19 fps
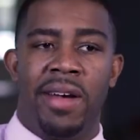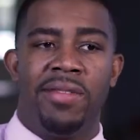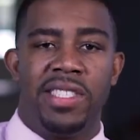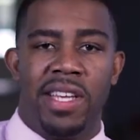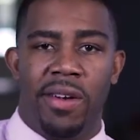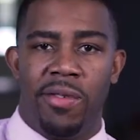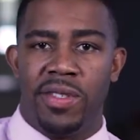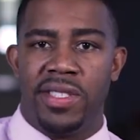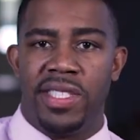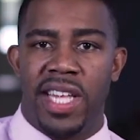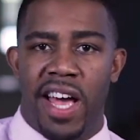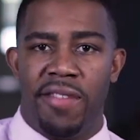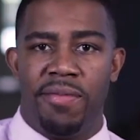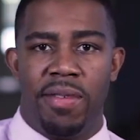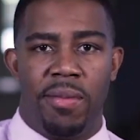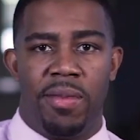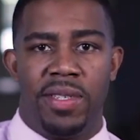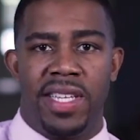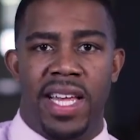have several
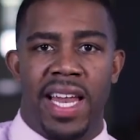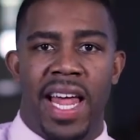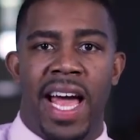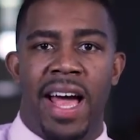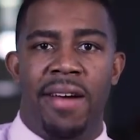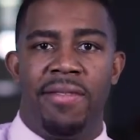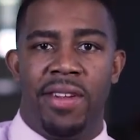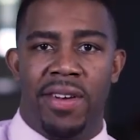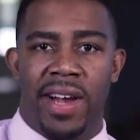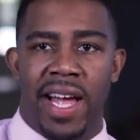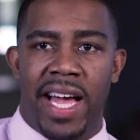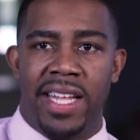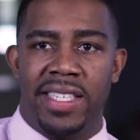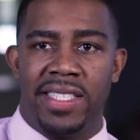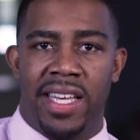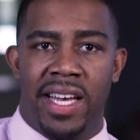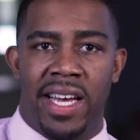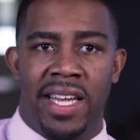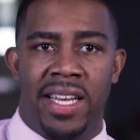staff members that have their
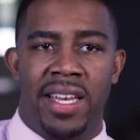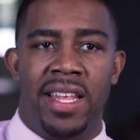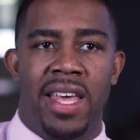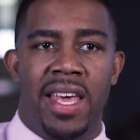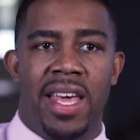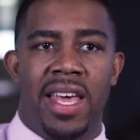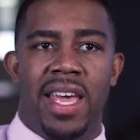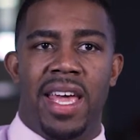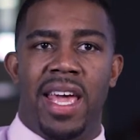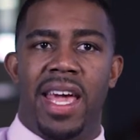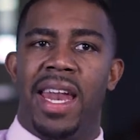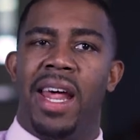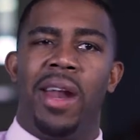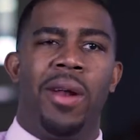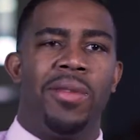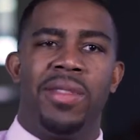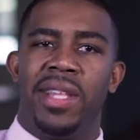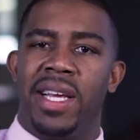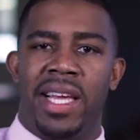hats on and I
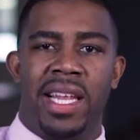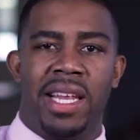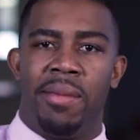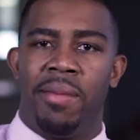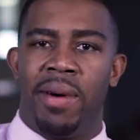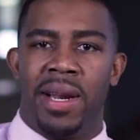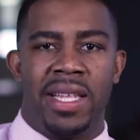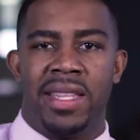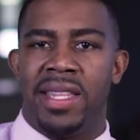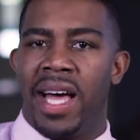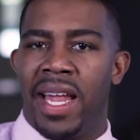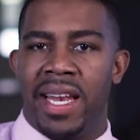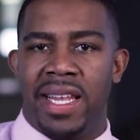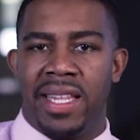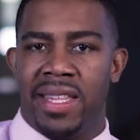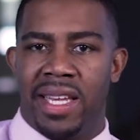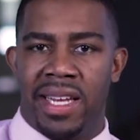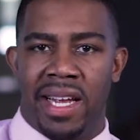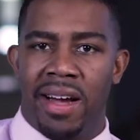don't think anybody thought
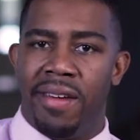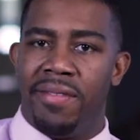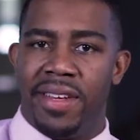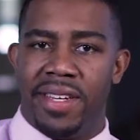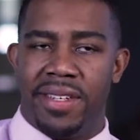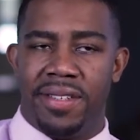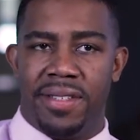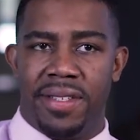anything of it.